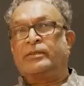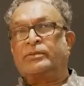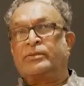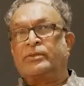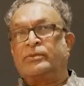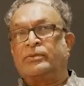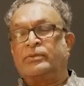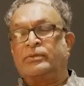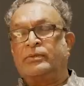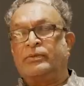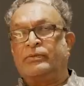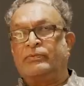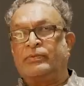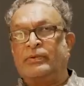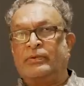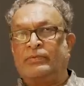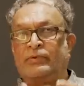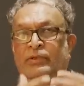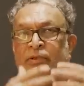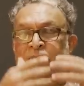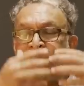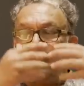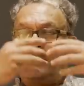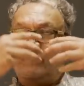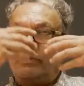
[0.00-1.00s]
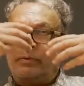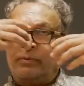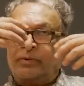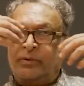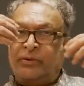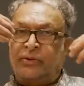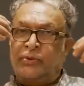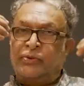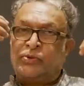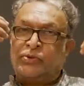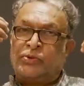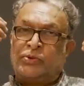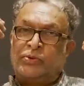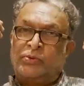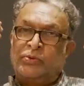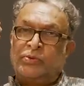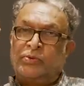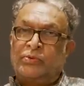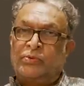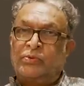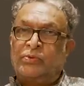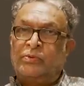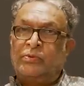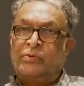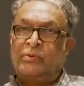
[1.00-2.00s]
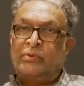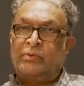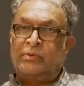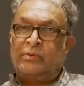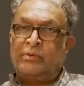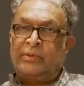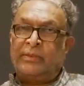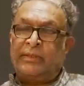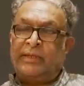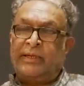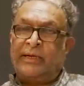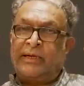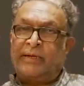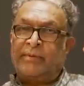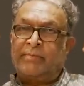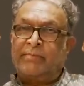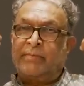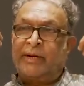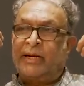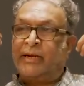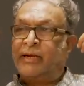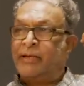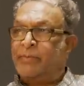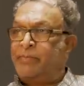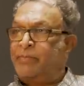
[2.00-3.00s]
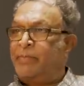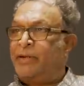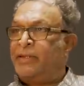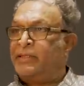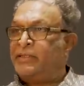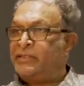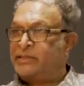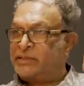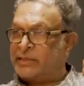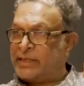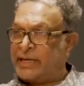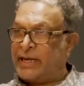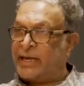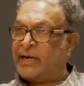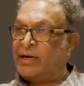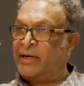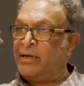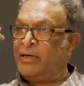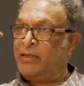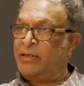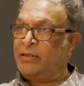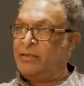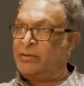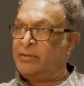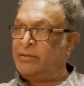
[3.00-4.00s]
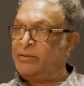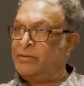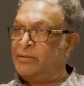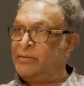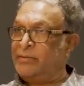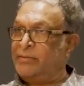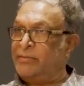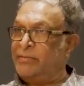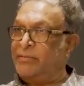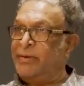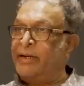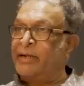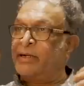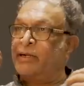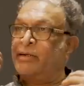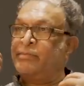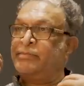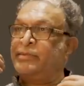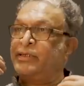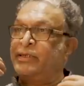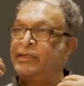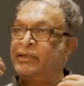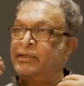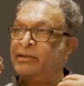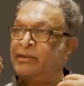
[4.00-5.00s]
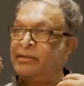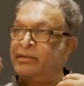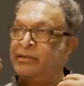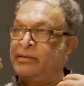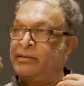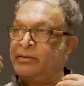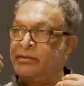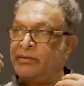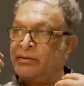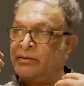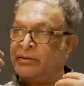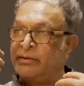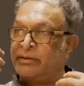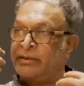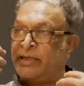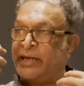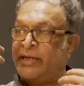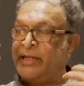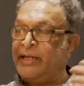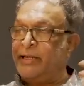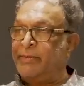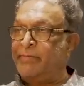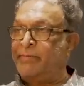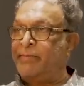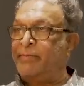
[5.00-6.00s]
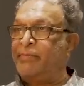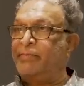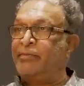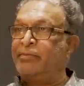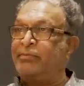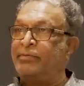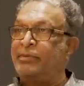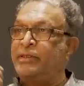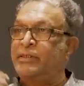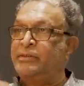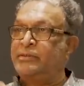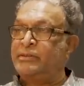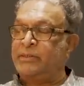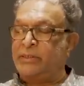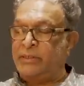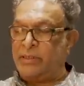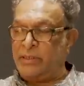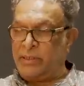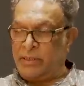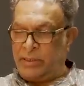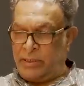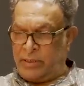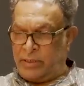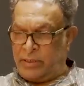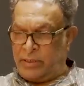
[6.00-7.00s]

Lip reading: So we were used to get made up by this Kerala makeup that DM that says.